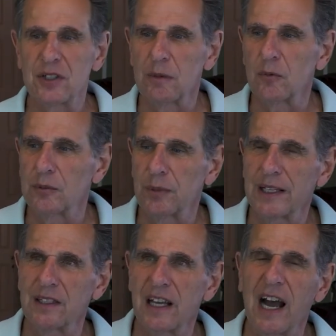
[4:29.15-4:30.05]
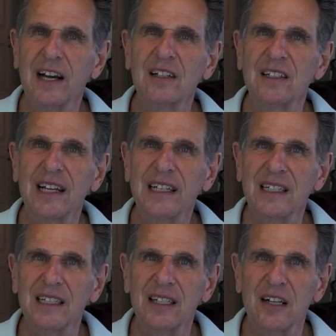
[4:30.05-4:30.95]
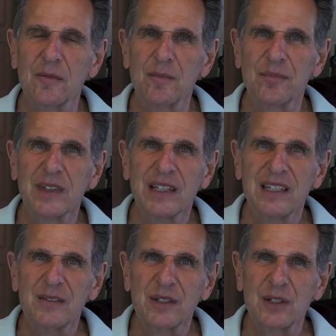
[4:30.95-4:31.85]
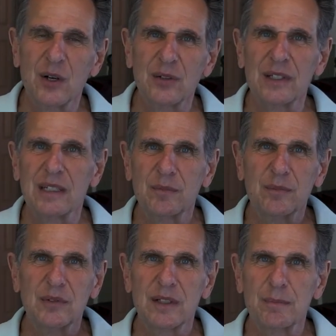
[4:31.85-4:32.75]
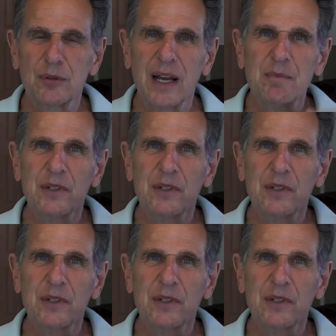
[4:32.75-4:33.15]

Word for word: She played the Iron Lady, you know, the Prime